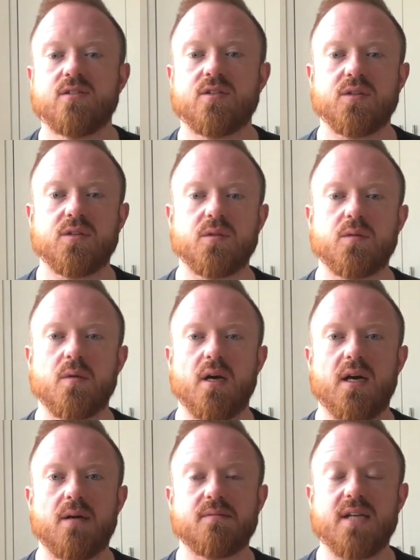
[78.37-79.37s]

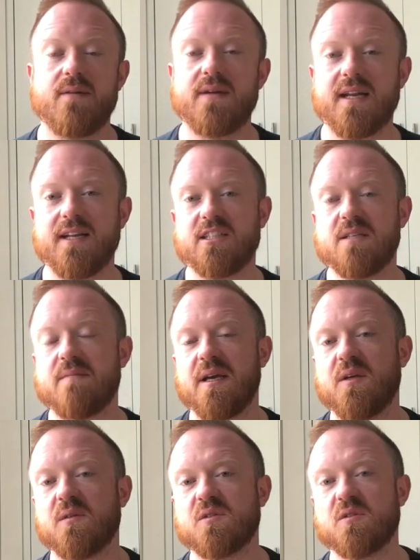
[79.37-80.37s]
Dairy can actually
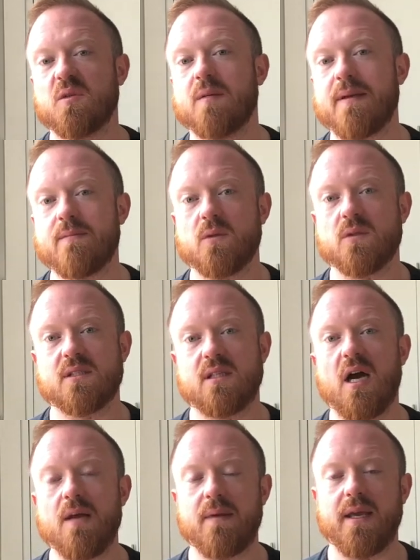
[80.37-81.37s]
make your stool a bit more
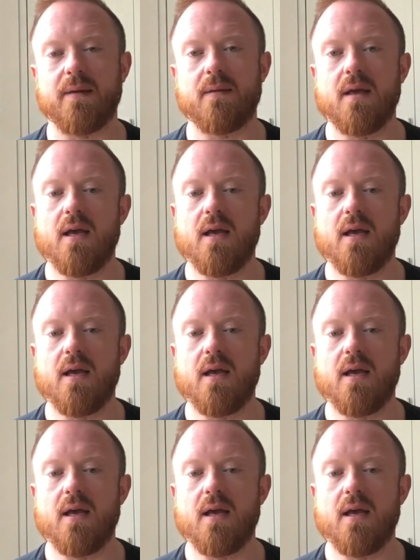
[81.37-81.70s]
slimy.